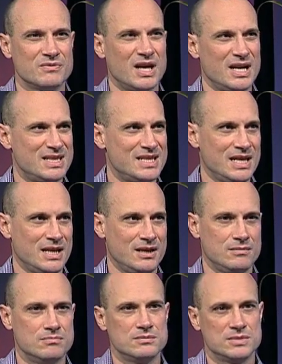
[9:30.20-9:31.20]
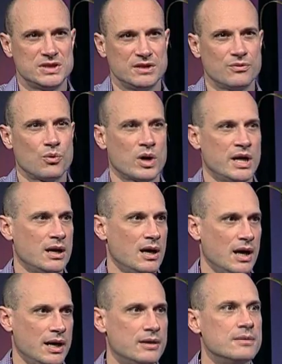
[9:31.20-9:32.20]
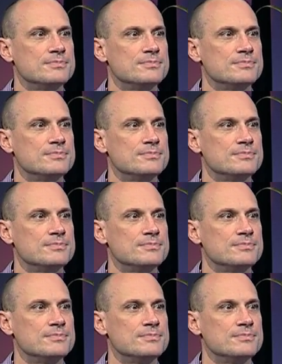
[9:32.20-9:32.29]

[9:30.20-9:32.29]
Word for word: of 19 to 49.